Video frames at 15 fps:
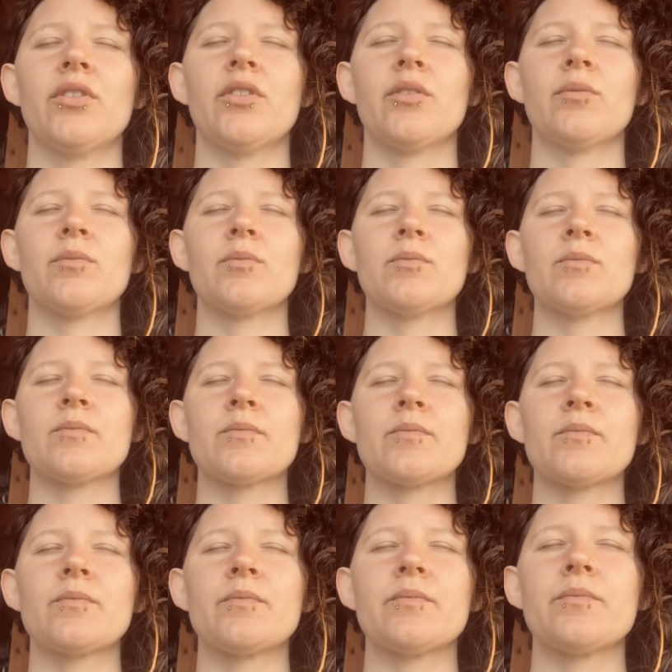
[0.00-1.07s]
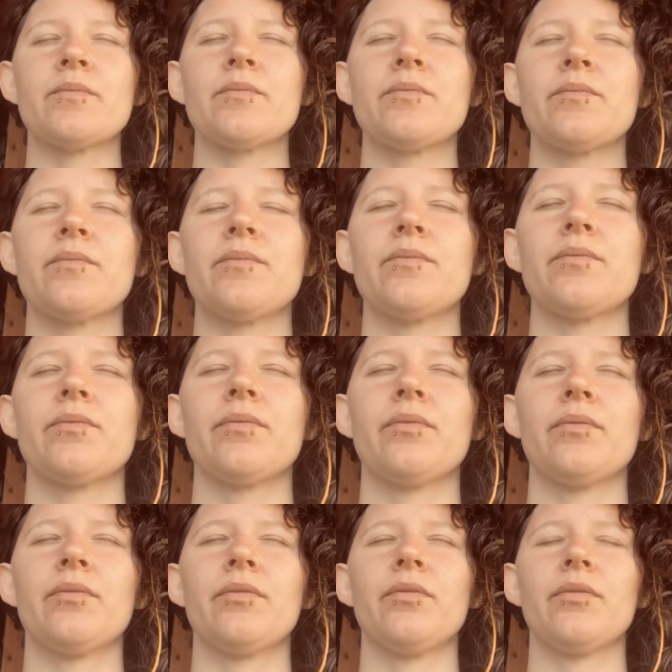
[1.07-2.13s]

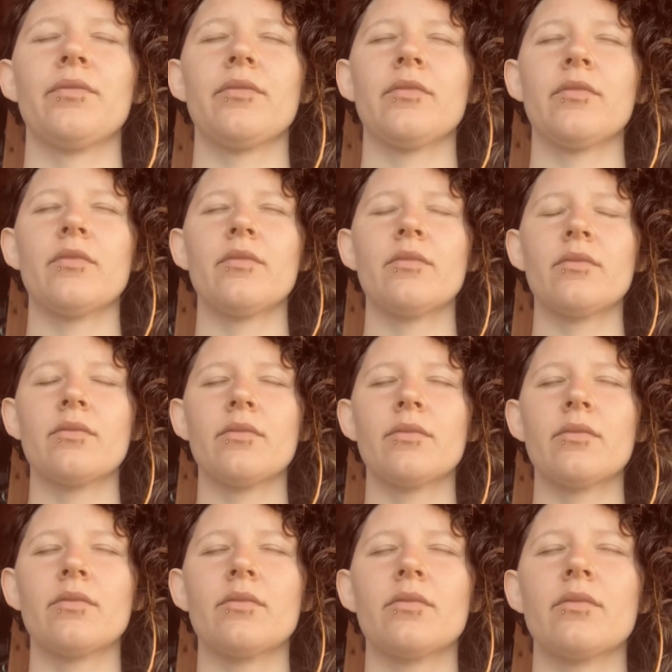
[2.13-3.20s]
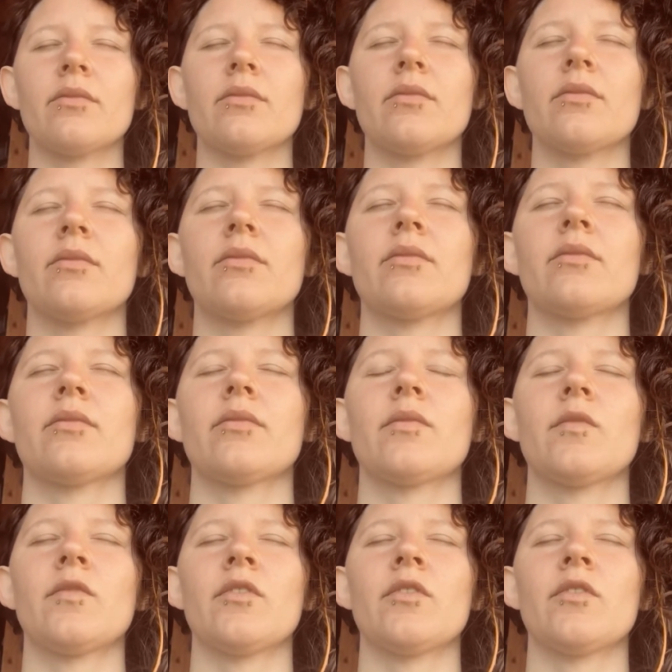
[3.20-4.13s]
(silence)